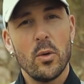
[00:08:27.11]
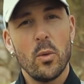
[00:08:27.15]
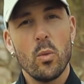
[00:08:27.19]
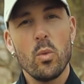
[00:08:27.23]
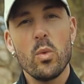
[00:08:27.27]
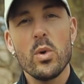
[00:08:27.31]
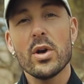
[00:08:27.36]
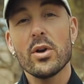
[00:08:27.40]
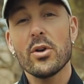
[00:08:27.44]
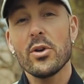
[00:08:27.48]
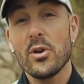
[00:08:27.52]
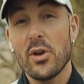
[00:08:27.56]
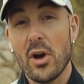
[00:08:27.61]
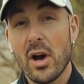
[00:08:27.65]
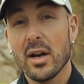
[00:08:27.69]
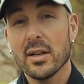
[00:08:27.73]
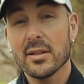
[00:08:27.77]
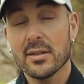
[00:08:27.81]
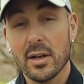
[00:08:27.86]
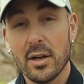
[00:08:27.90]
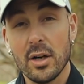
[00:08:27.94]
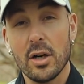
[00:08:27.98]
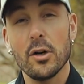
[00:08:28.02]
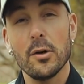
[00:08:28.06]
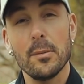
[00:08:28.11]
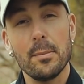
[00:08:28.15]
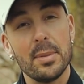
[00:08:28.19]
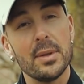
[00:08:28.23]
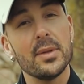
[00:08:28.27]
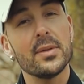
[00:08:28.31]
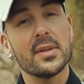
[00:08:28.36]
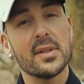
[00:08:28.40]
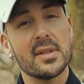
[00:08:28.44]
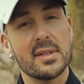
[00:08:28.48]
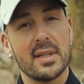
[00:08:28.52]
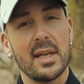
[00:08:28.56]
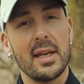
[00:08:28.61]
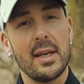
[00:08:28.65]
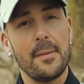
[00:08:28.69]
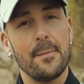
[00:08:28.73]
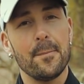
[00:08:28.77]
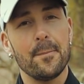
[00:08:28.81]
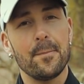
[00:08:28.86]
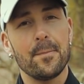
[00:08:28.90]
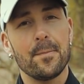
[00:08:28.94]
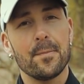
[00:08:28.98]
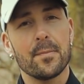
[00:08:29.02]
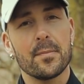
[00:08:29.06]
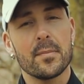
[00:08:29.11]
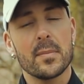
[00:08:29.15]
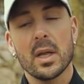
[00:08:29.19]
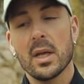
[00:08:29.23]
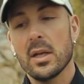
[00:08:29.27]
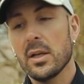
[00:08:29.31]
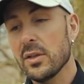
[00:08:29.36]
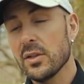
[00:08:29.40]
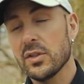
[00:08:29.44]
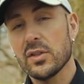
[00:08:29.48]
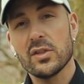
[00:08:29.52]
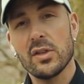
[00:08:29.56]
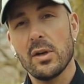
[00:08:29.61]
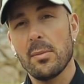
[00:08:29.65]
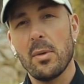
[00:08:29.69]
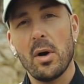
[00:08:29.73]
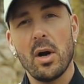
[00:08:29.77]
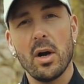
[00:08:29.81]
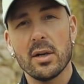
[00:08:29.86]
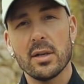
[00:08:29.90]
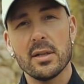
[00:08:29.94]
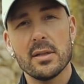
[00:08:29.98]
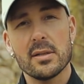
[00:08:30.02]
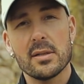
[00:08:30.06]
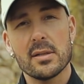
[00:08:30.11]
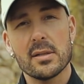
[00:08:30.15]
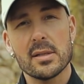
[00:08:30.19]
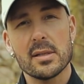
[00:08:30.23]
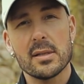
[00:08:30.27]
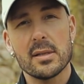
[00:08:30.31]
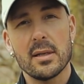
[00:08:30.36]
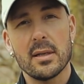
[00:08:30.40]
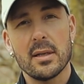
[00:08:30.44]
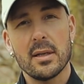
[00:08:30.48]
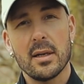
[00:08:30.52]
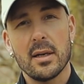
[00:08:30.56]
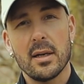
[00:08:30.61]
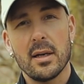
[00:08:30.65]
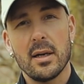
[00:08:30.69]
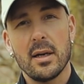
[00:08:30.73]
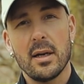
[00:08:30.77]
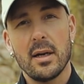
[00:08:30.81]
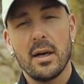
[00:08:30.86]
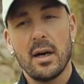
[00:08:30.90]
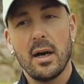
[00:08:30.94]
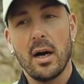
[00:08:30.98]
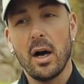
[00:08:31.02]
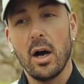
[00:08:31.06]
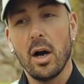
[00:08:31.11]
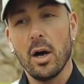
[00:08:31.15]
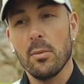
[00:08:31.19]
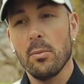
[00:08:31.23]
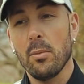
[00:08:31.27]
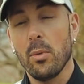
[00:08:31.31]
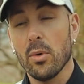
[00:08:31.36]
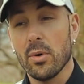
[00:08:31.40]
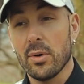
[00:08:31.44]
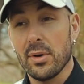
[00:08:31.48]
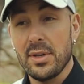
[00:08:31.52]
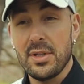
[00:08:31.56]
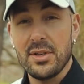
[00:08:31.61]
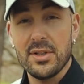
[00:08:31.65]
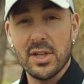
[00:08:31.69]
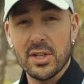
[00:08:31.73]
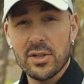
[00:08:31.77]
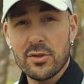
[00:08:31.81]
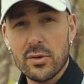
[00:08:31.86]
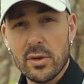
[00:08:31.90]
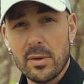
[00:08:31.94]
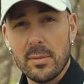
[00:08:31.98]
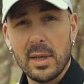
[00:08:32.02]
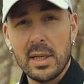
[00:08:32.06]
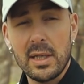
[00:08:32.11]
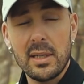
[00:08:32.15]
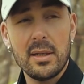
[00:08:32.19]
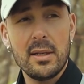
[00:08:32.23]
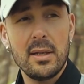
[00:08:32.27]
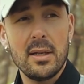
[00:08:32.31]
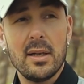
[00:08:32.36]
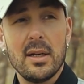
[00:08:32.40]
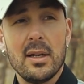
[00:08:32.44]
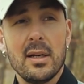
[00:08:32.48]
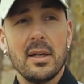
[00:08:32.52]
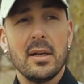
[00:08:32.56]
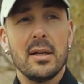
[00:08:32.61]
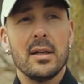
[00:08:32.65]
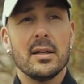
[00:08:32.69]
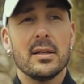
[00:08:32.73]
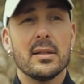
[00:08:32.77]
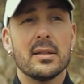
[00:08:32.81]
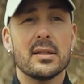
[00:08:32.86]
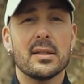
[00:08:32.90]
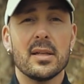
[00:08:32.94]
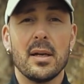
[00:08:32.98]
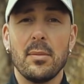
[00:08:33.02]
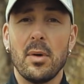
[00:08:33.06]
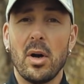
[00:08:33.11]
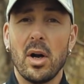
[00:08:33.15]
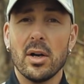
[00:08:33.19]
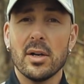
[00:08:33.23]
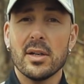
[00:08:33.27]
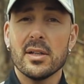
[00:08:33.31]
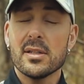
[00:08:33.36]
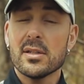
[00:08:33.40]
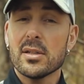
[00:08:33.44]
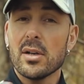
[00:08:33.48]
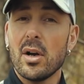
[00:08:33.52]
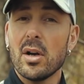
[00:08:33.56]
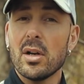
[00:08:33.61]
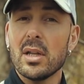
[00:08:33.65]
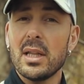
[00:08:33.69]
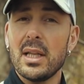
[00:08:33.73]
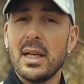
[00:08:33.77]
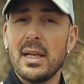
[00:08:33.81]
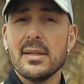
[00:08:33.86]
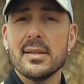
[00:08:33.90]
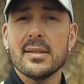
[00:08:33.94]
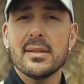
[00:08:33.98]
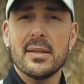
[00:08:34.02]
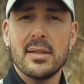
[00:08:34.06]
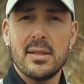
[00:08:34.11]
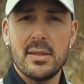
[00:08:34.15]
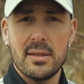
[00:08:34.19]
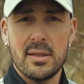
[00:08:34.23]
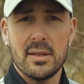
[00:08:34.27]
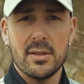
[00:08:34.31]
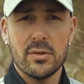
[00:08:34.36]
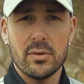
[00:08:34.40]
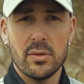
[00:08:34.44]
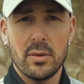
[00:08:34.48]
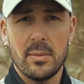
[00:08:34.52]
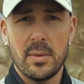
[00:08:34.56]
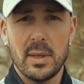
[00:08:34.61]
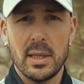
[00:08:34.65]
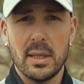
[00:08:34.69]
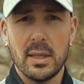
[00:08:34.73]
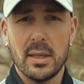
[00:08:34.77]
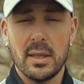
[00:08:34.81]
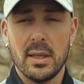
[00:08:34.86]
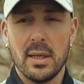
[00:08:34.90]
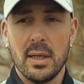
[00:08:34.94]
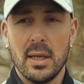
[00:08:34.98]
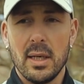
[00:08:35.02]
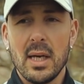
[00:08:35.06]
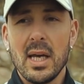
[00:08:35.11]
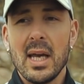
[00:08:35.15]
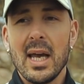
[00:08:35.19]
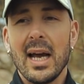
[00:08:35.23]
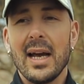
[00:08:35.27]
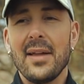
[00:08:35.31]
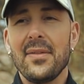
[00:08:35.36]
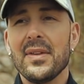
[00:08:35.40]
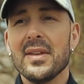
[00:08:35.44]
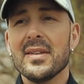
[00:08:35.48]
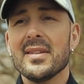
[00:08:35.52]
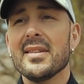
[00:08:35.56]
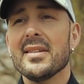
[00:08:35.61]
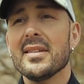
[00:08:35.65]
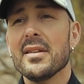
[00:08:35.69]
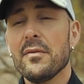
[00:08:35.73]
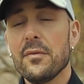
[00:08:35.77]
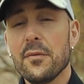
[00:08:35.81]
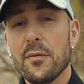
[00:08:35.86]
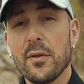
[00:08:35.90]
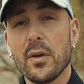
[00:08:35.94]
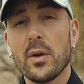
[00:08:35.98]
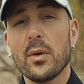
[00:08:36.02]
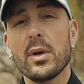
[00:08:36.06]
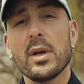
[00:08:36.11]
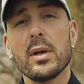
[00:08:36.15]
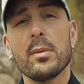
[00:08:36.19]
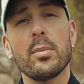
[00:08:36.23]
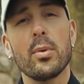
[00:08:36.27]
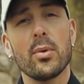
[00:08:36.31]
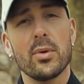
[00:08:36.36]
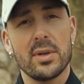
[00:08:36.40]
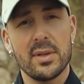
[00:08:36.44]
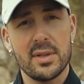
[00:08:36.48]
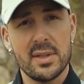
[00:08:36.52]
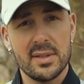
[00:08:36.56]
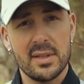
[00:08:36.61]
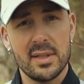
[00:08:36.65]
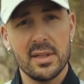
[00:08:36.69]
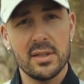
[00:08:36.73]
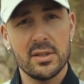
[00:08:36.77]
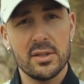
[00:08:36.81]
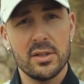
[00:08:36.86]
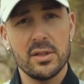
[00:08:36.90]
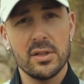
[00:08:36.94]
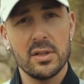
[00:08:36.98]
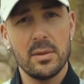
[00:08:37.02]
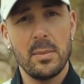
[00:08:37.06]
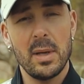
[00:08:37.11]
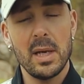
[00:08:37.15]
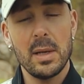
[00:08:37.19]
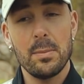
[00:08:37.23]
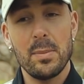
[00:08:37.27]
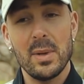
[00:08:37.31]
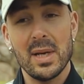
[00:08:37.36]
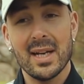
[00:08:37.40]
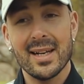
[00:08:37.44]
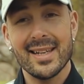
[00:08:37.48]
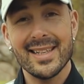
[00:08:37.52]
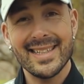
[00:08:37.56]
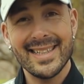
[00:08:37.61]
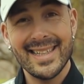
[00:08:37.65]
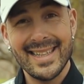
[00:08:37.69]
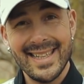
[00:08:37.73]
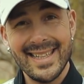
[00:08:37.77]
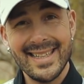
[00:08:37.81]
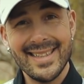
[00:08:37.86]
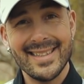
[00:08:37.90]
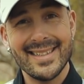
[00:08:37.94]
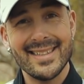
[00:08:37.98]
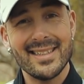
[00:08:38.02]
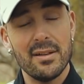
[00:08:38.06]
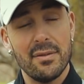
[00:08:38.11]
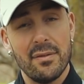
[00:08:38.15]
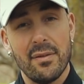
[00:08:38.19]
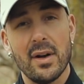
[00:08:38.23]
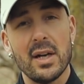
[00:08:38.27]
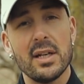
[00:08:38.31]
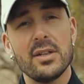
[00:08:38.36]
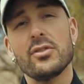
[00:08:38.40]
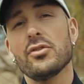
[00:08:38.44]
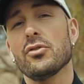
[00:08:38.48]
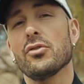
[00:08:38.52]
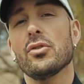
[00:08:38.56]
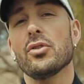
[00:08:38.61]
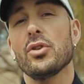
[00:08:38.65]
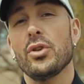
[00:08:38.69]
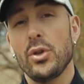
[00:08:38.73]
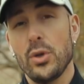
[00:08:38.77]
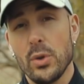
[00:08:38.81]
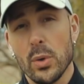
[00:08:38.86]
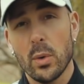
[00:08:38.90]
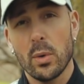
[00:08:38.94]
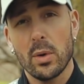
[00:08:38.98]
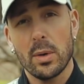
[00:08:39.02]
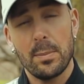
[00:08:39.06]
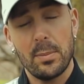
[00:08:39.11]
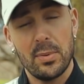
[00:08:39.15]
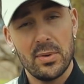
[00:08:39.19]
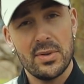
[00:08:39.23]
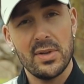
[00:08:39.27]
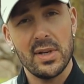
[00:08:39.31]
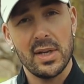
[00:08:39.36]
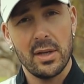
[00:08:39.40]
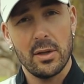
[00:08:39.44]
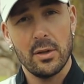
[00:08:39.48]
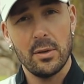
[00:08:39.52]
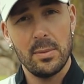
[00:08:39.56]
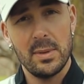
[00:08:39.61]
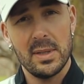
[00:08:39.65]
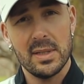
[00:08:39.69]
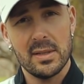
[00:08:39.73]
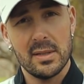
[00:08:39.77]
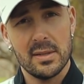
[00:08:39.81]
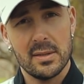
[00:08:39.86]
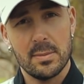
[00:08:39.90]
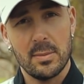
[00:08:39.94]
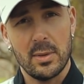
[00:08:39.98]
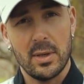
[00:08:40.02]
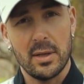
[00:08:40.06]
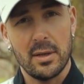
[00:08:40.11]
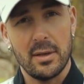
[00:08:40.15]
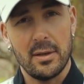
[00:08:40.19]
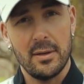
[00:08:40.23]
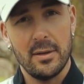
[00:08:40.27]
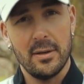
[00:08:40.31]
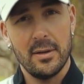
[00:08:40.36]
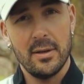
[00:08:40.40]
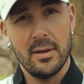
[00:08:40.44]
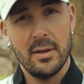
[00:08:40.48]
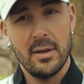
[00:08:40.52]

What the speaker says: we're not all built the same. Some artists are more industrial-minded, some artists are less industrial-minded. And this is a very important distinction to make because this defines your particular business model.